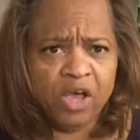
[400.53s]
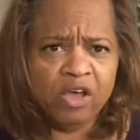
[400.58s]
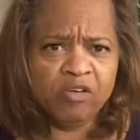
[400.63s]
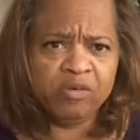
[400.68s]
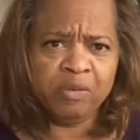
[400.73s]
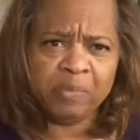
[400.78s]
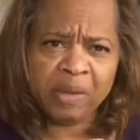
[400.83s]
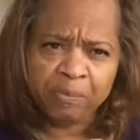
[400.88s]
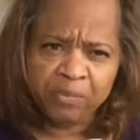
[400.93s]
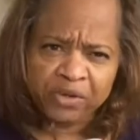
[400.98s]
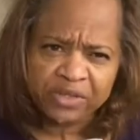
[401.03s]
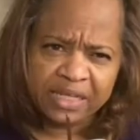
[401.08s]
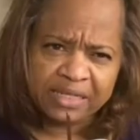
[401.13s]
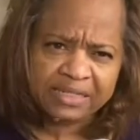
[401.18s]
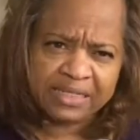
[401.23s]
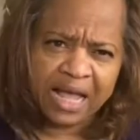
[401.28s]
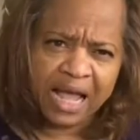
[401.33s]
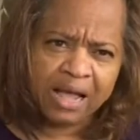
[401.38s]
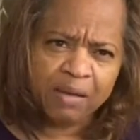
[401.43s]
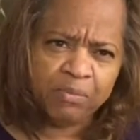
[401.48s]
Remember the
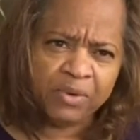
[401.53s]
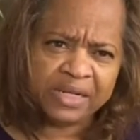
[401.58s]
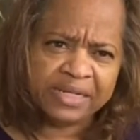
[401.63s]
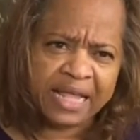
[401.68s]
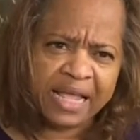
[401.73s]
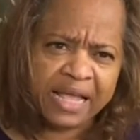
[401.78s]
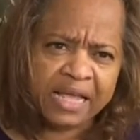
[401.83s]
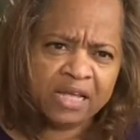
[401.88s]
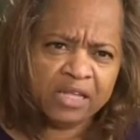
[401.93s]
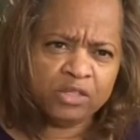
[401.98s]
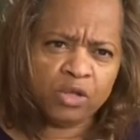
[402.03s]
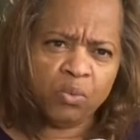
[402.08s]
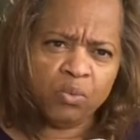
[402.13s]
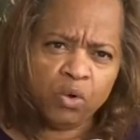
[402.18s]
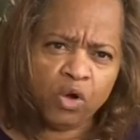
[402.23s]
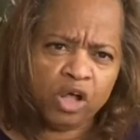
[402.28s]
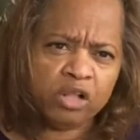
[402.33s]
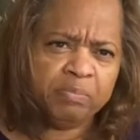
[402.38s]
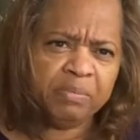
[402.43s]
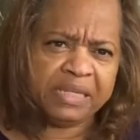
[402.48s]
time when they, the
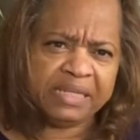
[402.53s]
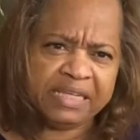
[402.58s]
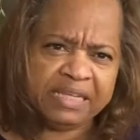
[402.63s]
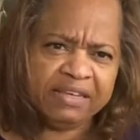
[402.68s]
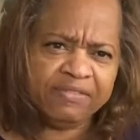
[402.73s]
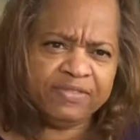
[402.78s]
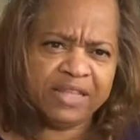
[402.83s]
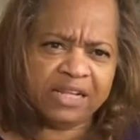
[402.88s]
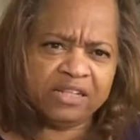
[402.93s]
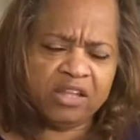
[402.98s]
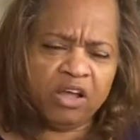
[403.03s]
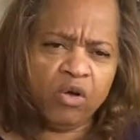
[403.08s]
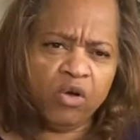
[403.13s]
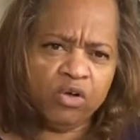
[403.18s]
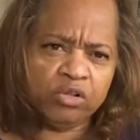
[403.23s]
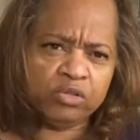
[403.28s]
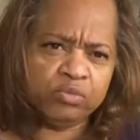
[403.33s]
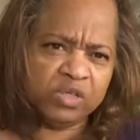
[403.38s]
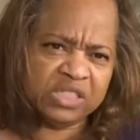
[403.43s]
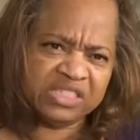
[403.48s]
world believed that the
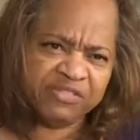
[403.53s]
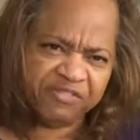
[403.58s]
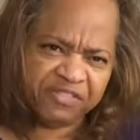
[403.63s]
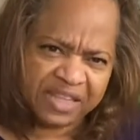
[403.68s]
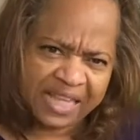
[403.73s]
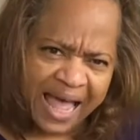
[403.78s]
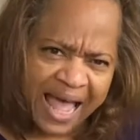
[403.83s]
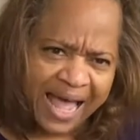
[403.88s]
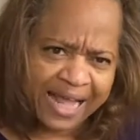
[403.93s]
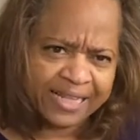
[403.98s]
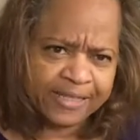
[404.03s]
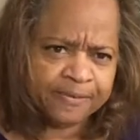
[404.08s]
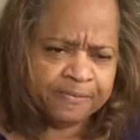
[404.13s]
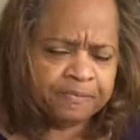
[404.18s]
earth was flat?